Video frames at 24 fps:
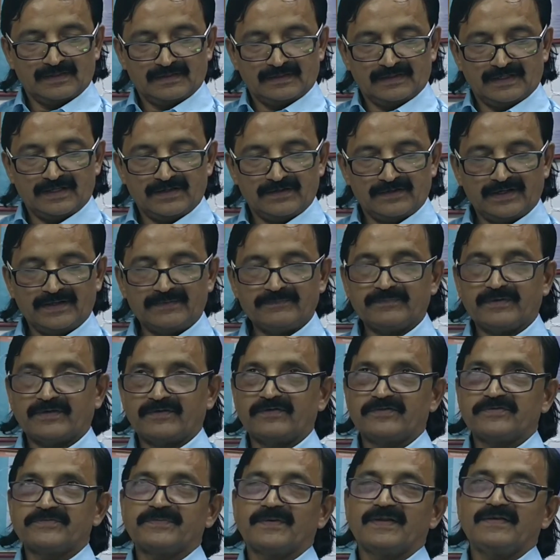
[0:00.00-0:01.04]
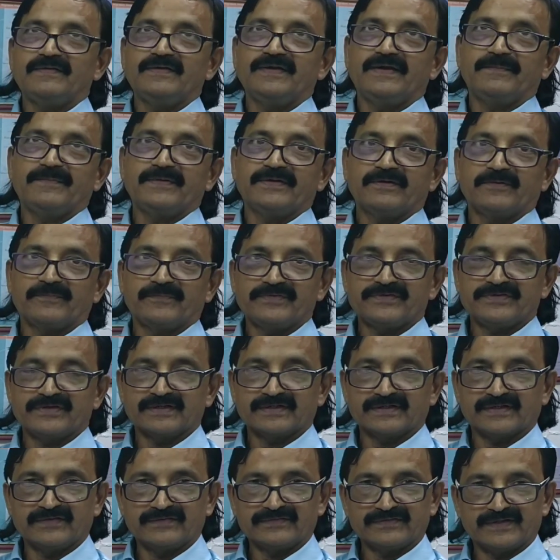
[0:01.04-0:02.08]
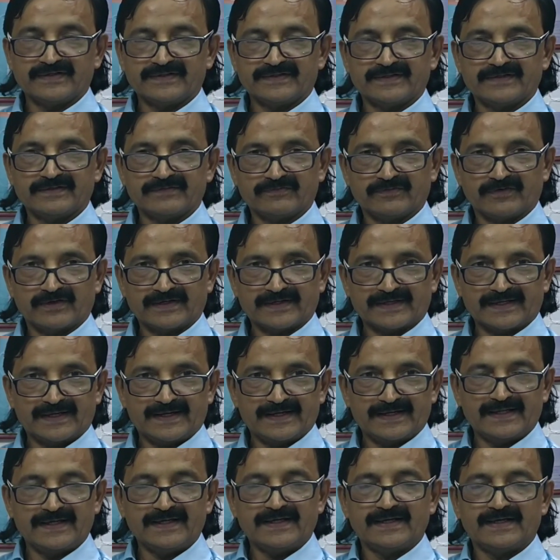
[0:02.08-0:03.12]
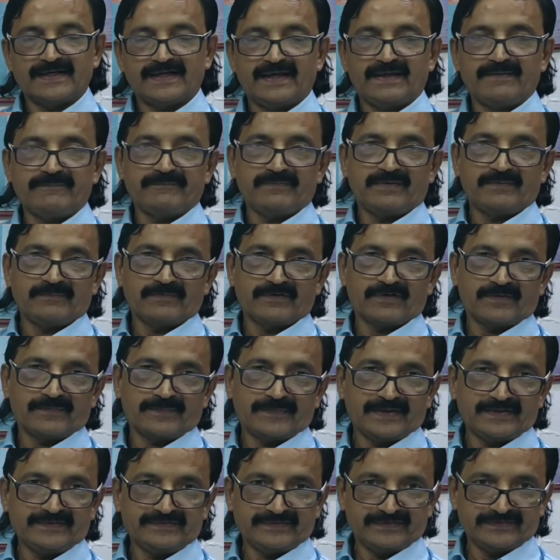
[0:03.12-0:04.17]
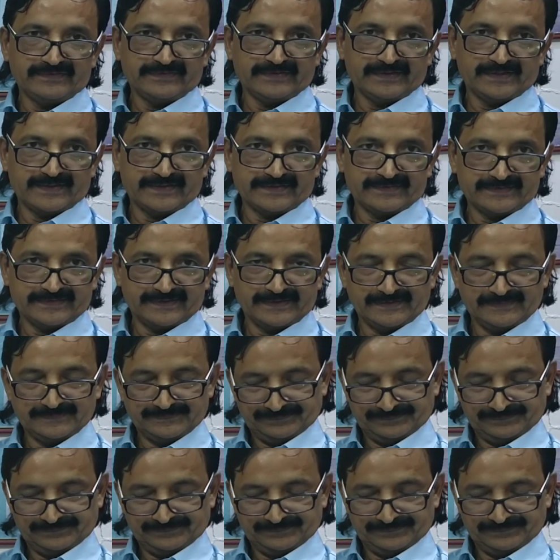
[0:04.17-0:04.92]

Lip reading: Hello, I am Manoj Palwe. I am an official consultant for Canada. I am member of ICCRC.